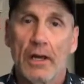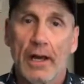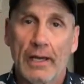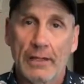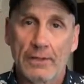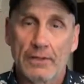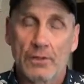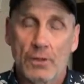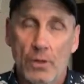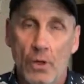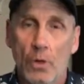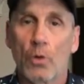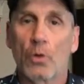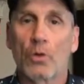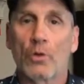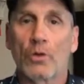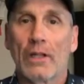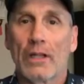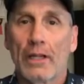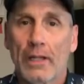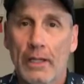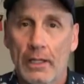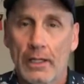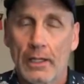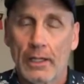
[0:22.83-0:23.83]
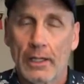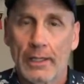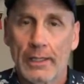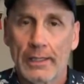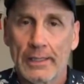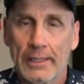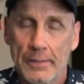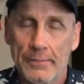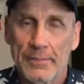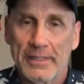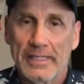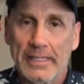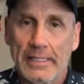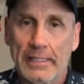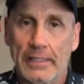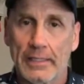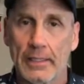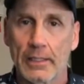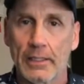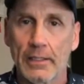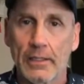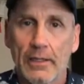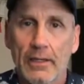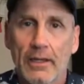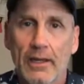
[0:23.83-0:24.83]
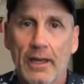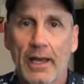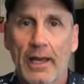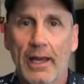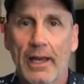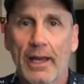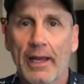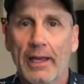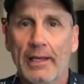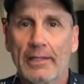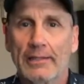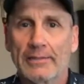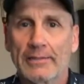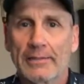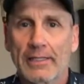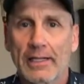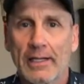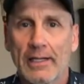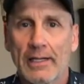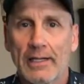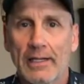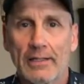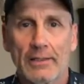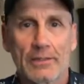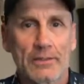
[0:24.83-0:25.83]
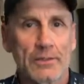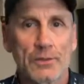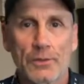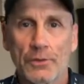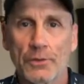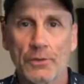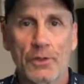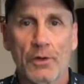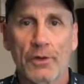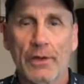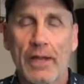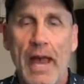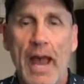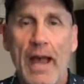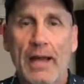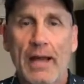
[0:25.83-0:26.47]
at Cole Limited. And you can go to